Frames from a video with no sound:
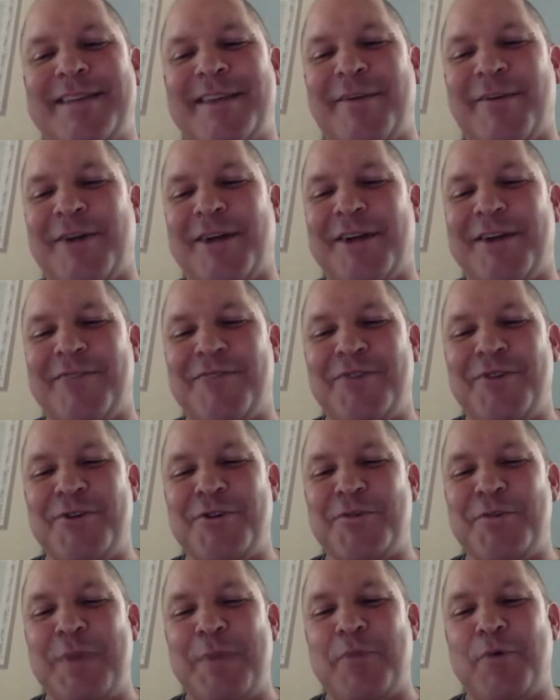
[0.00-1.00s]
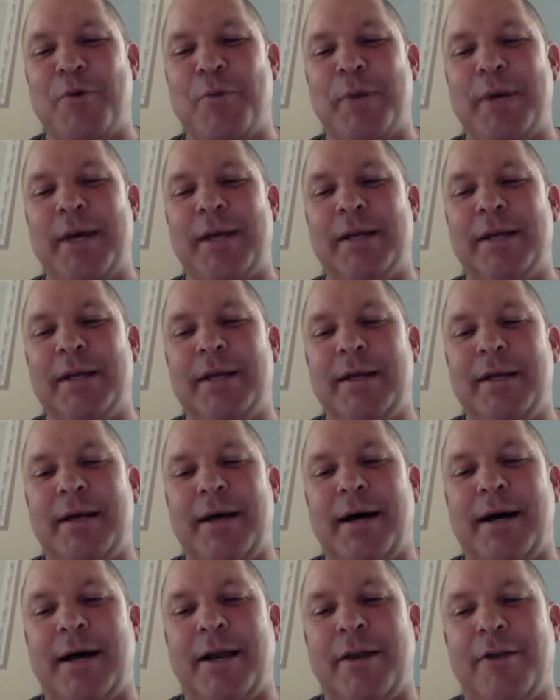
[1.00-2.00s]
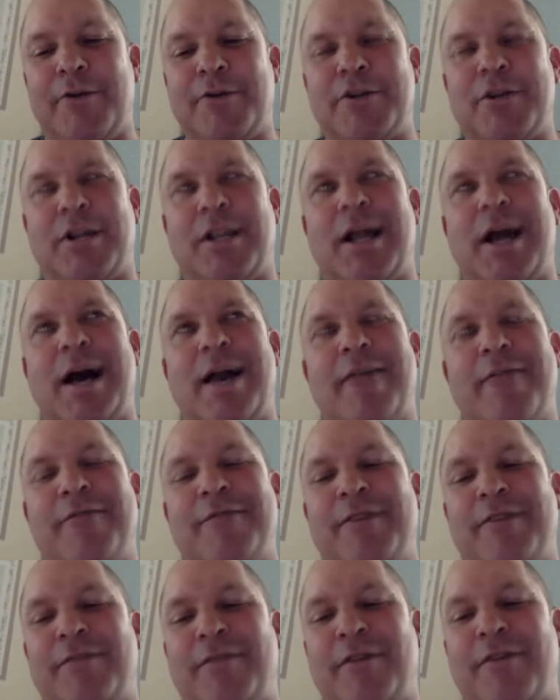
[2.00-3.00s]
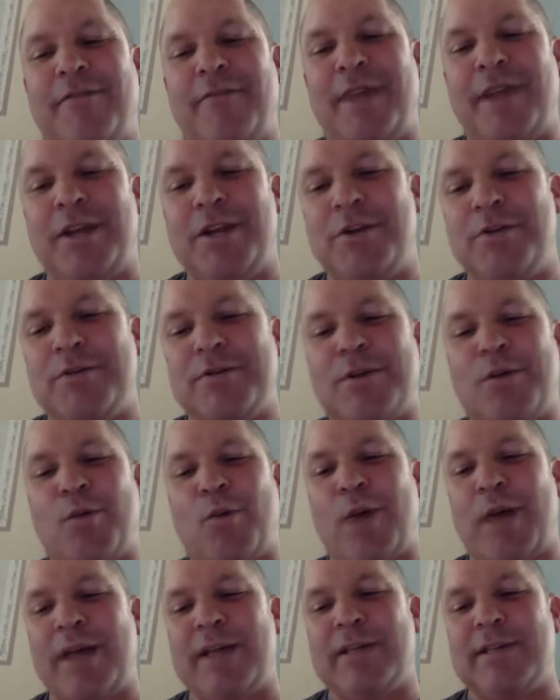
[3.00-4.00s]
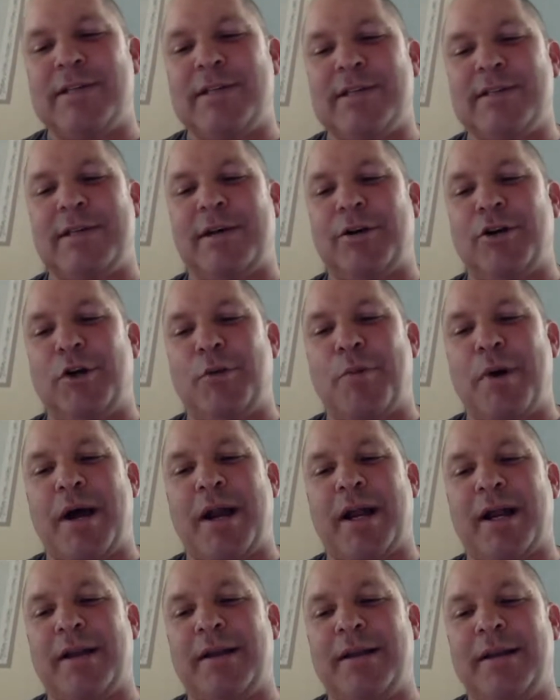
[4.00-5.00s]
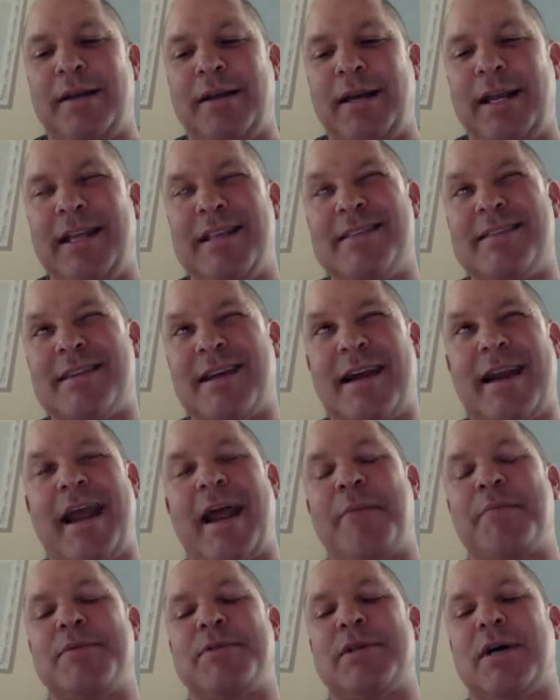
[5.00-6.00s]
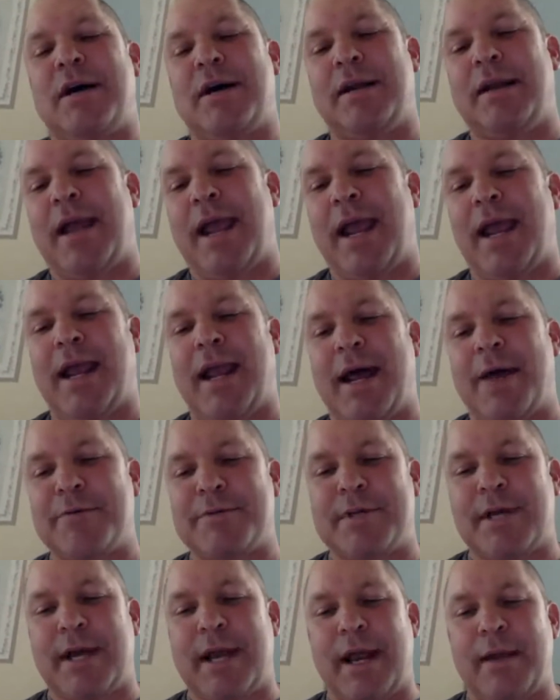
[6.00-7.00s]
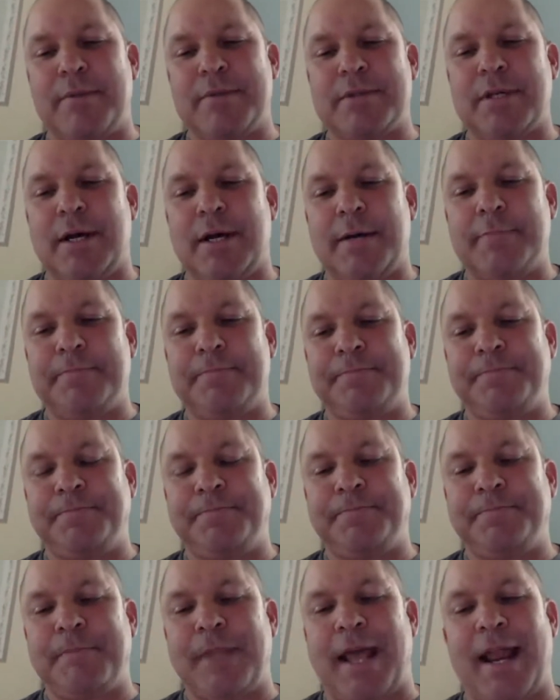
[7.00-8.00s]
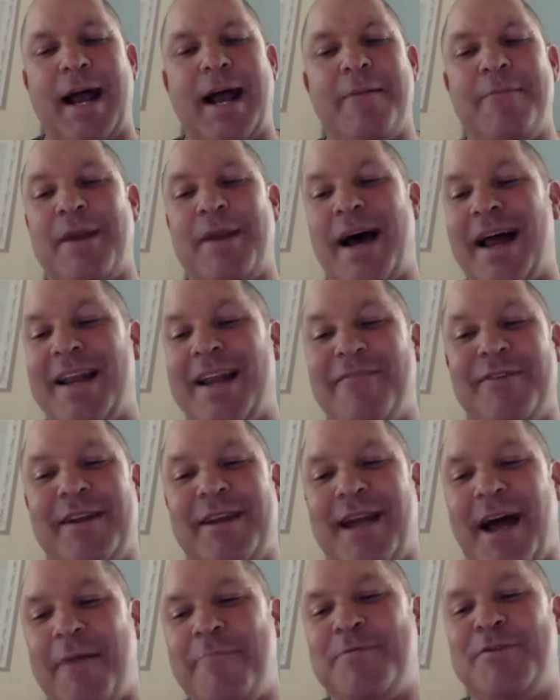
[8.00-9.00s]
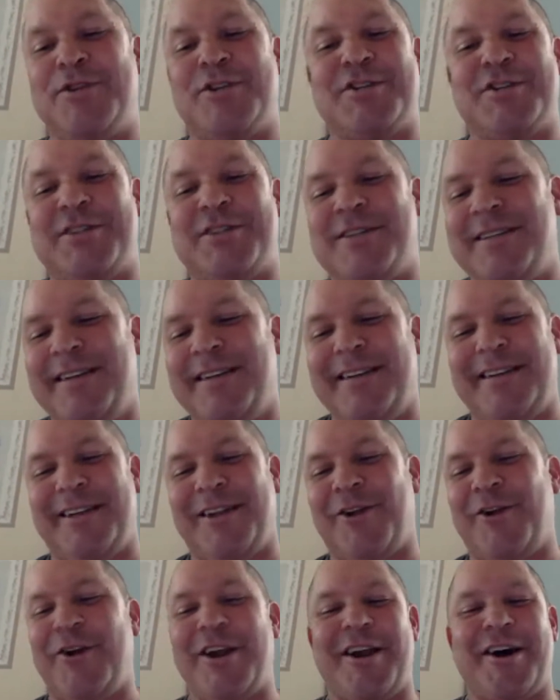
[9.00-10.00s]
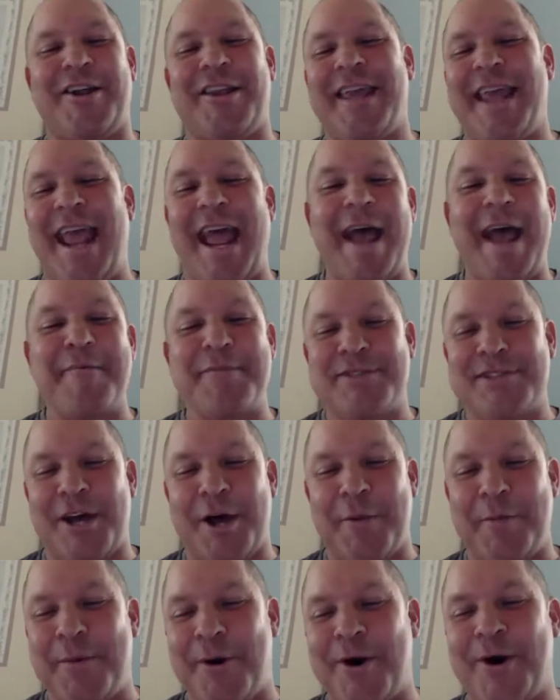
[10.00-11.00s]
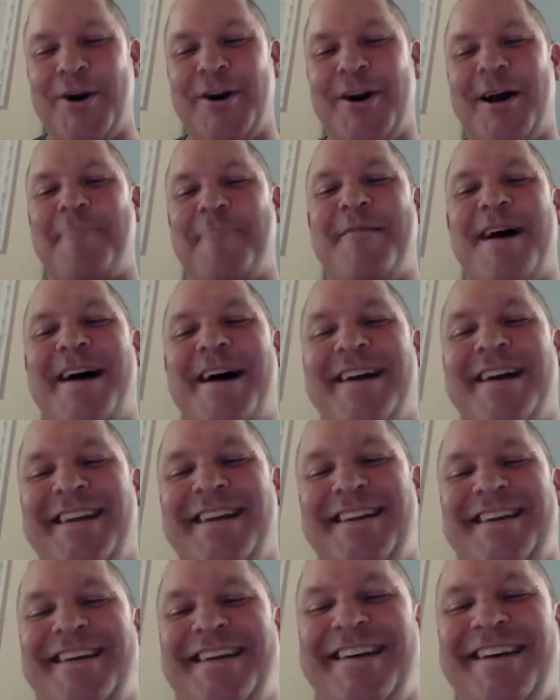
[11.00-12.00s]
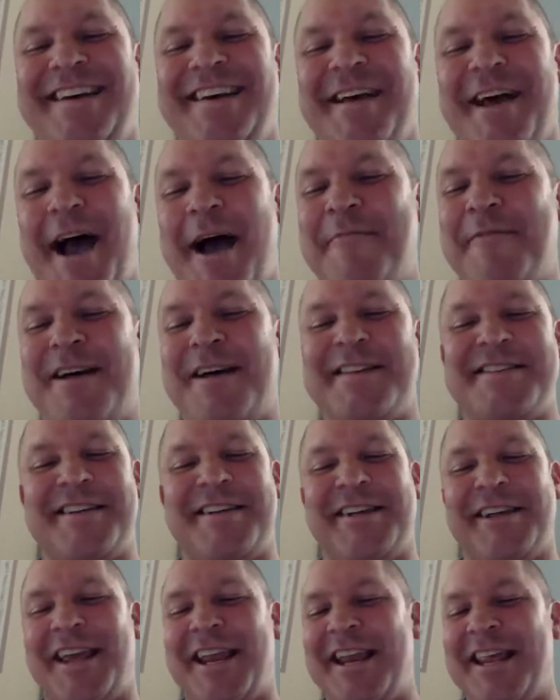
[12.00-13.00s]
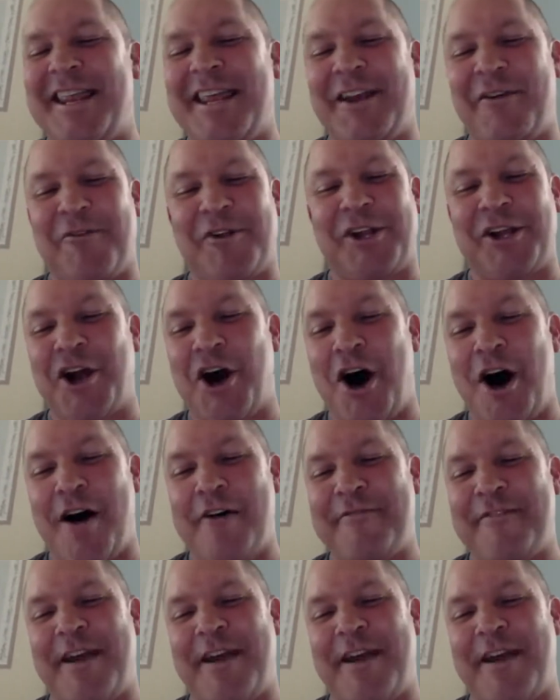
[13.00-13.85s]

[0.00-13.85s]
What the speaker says: I don't want to confuse people, but there's a lot of different venues and ways to sell your product inside Amazon and outside Amazon. And I'm just learning on the Amazon part. I'm not selling anything really off